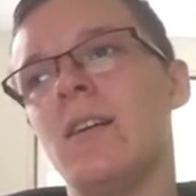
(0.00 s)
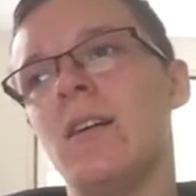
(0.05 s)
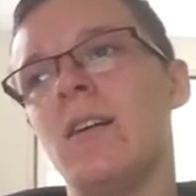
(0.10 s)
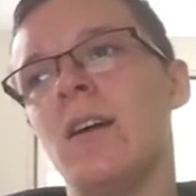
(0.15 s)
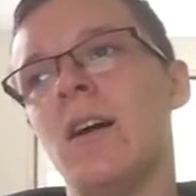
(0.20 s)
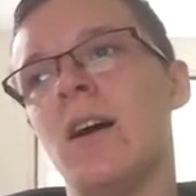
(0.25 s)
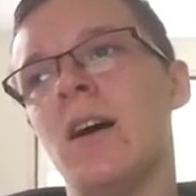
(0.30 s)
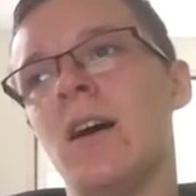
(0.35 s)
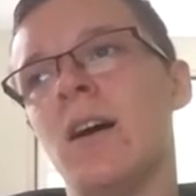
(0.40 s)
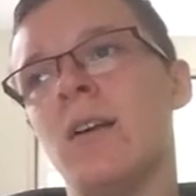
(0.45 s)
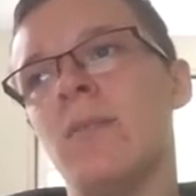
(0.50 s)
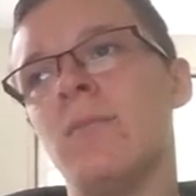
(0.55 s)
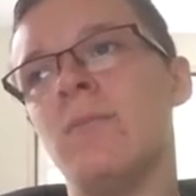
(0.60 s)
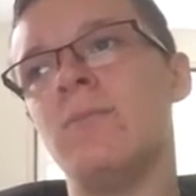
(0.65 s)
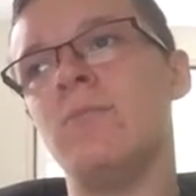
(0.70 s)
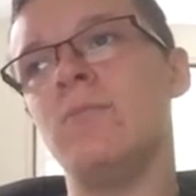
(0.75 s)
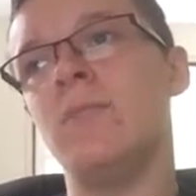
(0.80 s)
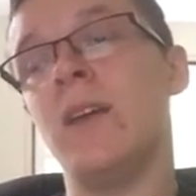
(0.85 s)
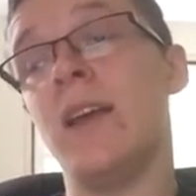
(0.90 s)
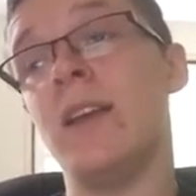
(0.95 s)

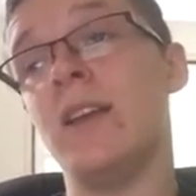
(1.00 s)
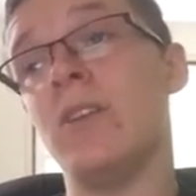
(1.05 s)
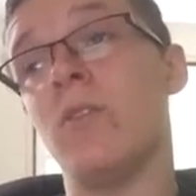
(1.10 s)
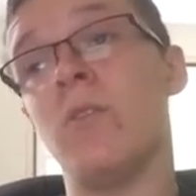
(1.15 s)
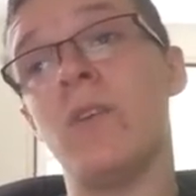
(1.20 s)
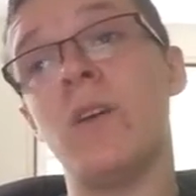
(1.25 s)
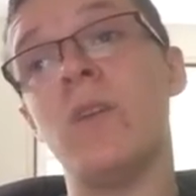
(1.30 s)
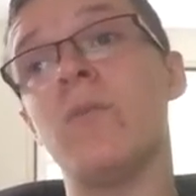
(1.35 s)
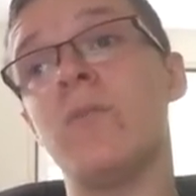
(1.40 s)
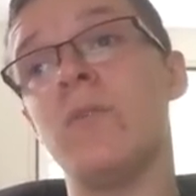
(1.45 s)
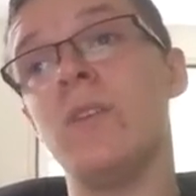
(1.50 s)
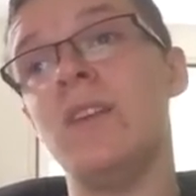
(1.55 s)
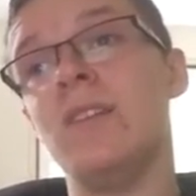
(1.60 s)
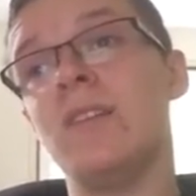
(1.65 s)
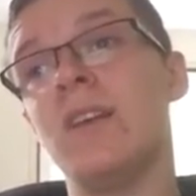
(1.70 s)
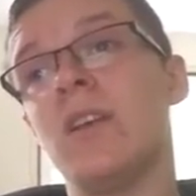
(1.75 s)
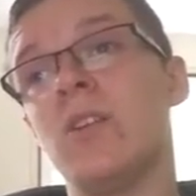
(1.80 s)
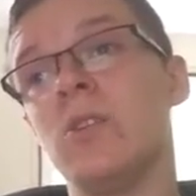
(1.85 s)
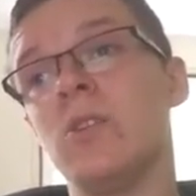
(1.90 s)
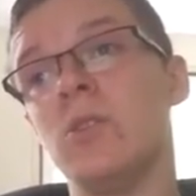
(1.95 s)
And he's
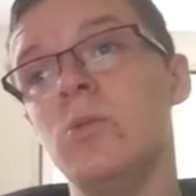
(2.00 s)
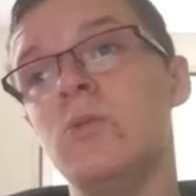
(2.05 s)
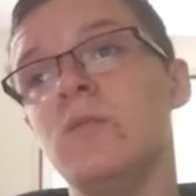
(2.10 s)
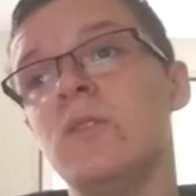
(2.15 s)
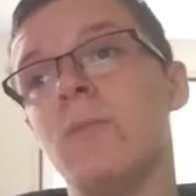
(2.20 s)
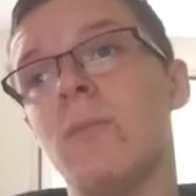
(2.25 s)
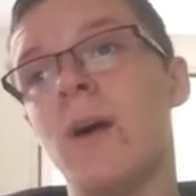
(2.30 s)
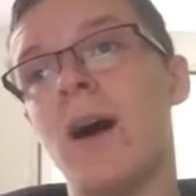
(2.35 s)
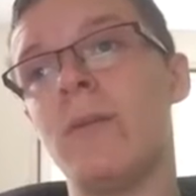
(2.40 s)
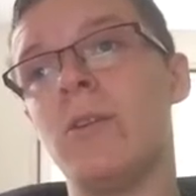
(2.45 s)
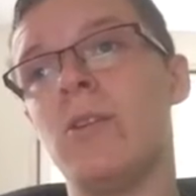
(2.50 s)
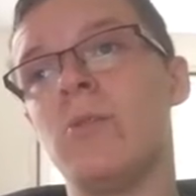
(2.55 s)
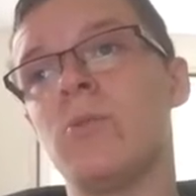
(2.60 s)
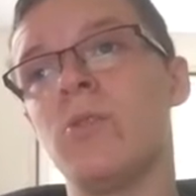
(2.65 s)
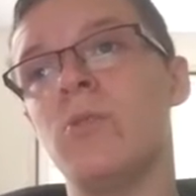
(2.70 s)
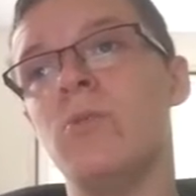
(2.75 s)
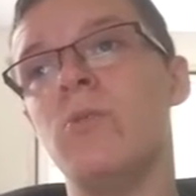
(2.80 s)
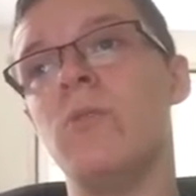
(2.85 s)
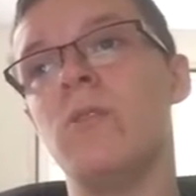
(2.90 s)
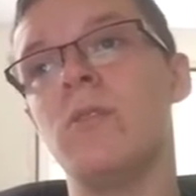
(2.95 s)
going to lose to Bobby
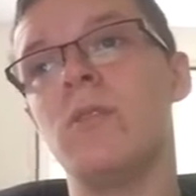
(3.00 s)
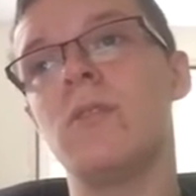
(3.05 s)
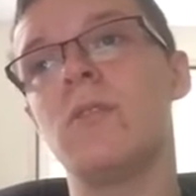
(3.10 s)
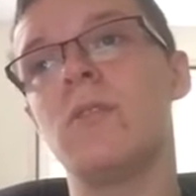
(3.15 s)
Roode.